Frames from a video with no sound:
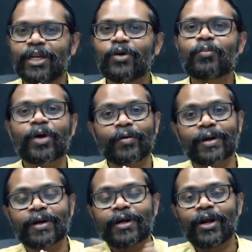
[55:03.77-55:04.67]
low power
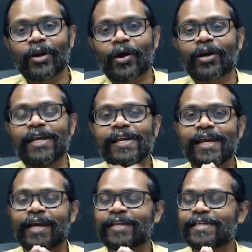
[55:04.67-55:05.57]

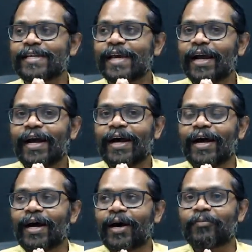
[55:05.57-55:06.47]
non-linearity,
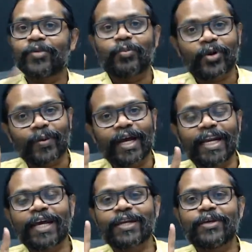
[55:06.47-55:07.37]

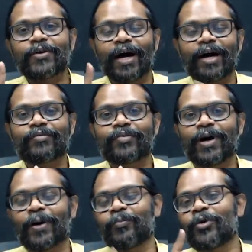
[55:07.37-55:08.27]
provided you have
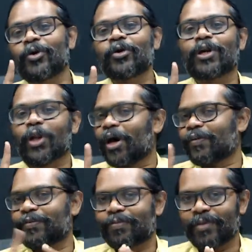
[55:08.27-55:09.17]
good loss.
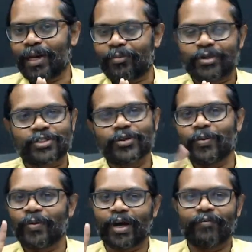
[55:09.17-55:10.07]
So
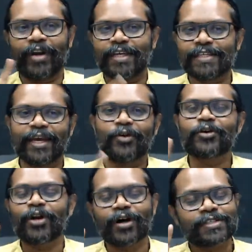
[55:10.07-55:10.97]
when I say good
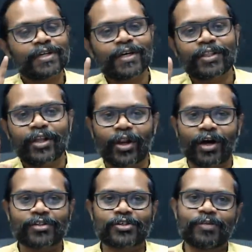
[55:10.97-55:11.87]
loss, the
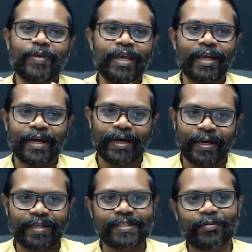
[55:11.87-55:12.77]
loss should be
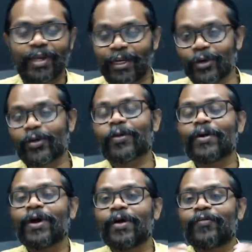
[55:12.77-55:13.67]
reasonably low.
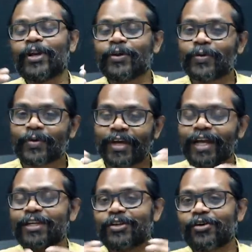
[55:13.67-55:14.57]
When you
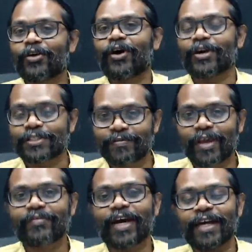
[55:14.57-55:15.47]
get low loss
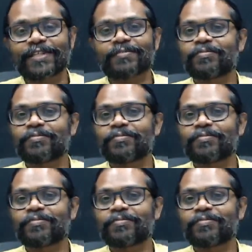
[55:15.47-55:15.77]
waveguides,